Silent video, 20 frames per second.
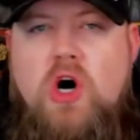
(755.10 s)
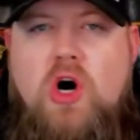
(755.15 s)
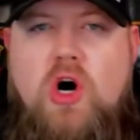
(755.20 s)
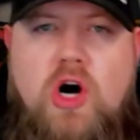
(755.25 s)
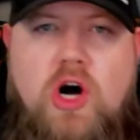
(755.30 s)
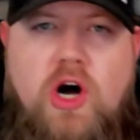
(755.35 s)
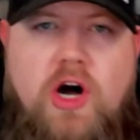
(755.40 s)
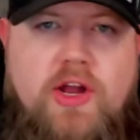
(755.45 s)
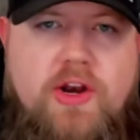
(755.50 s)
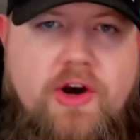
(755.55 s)

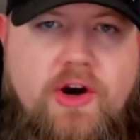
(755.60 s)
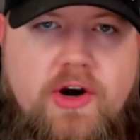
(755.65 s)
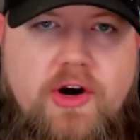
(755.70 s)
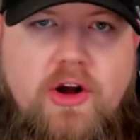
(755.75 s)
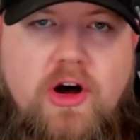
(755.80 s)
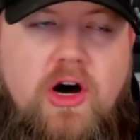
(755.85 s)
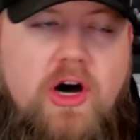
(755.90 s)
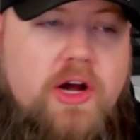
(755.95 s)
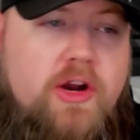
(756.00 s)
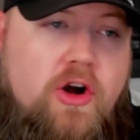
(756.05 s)
Hunter
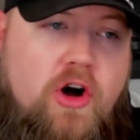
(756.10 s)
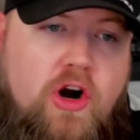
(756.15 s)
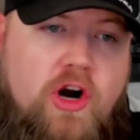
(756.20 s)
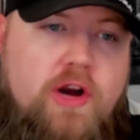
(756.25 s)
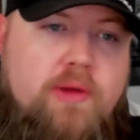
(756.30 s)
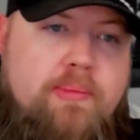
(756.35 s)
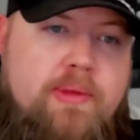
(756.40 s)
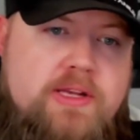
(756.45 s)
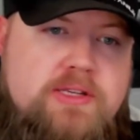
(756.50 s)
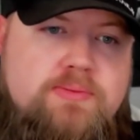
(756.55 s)
on
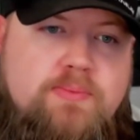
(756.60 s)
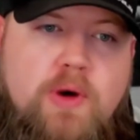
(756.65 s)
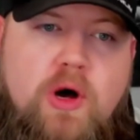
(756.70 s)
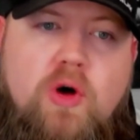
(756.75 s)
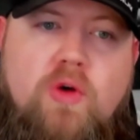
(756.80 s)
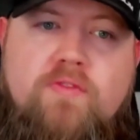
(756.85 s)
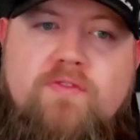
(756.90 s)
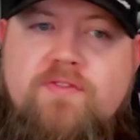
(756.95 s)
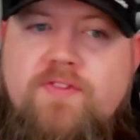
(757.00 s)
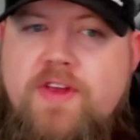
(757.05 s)
Artemis
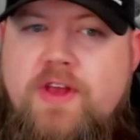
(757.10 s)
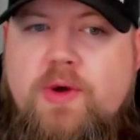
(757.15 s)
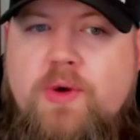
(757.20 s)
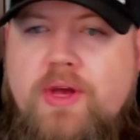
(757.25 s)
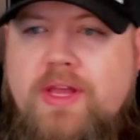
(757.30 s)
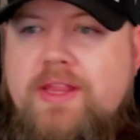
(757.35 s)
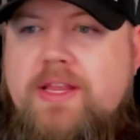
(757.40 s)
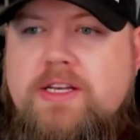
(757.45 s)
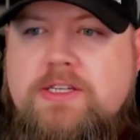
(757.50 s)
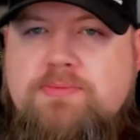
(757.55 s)
mode
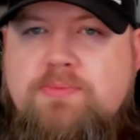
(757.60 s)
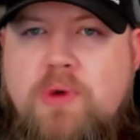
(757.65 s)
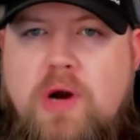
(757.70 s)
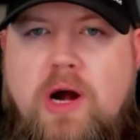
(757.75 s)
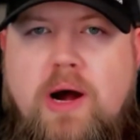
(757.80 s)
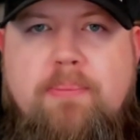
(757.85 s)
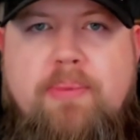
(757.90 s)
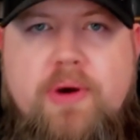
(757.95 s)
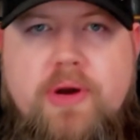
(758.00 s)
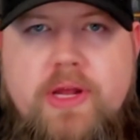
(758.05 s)
viewing this
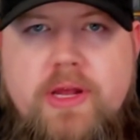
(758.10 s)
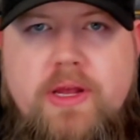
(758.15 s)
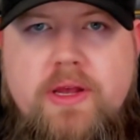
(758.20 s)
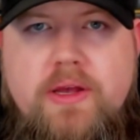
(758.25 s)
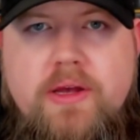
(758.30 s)
property.